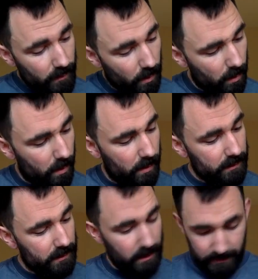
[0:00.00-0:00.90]

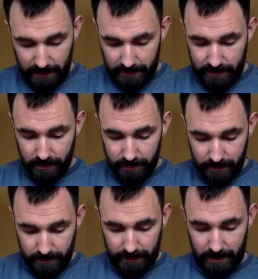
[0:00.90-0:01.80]
Or, it's good
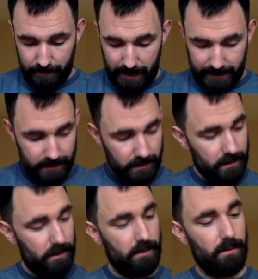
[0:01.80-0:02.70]
just to get the pattern,
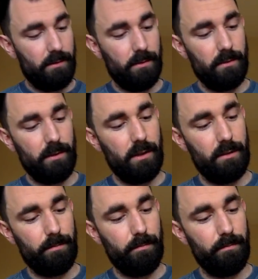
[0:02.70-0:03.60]
so you're
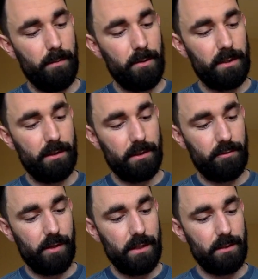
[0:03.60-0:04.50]
muting the
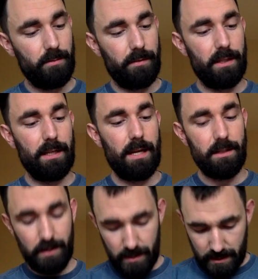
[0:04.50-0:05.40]
strings with this hand.